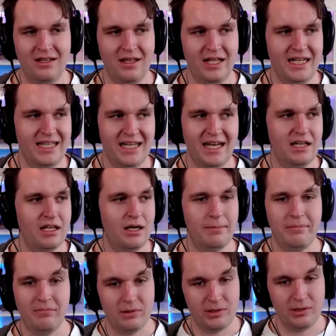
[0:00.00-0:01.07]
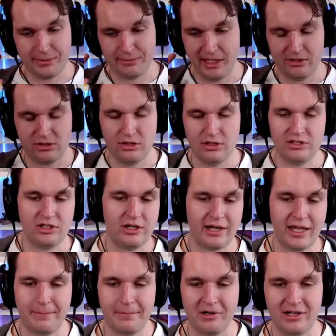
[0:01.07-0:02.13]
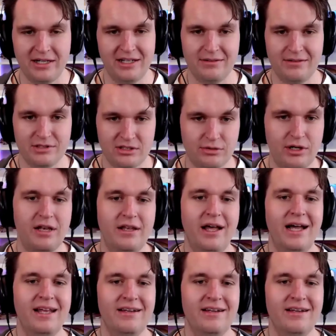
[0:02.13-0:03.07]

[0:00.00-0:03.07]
And it ended up like went to a ShareGate party and was great night.